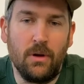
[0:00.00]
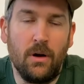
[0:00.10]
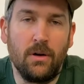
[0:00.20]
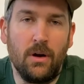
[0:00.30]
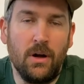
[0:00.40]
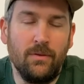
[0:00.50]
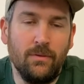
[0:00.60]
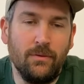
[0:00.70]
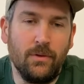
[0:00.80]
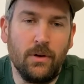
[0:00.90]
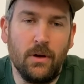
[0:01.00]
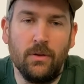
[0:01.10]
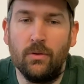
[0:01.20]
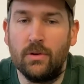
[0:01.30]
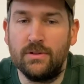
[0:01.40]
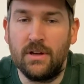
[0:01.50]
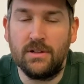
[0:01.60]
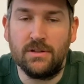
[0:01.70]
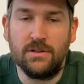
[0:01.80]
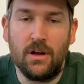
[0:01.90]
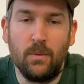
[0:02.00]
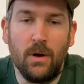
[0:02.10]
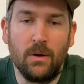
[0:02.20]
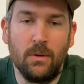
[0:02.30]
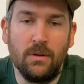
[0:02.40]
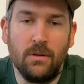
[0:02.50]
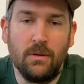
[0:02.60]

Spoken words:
archive and for other organisations that I work with.